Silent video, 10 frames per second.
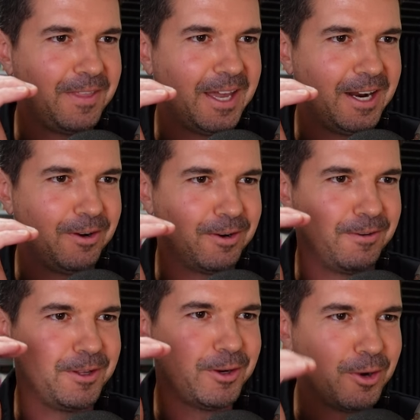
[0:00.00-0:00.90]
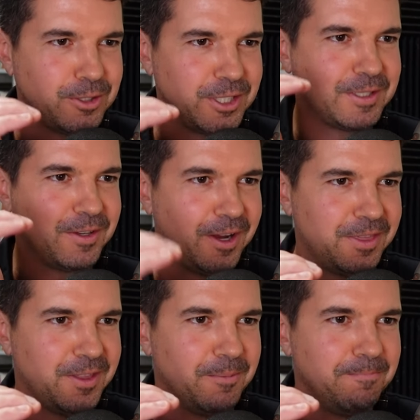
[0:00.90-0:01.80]
that out or have their coaches
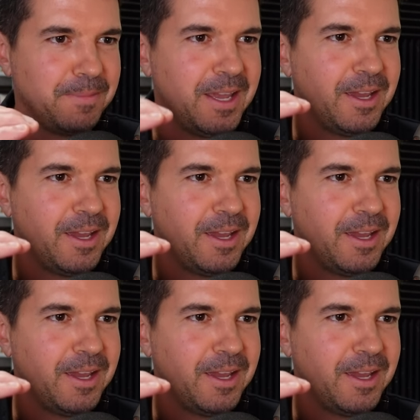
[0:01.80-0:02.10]
taught them?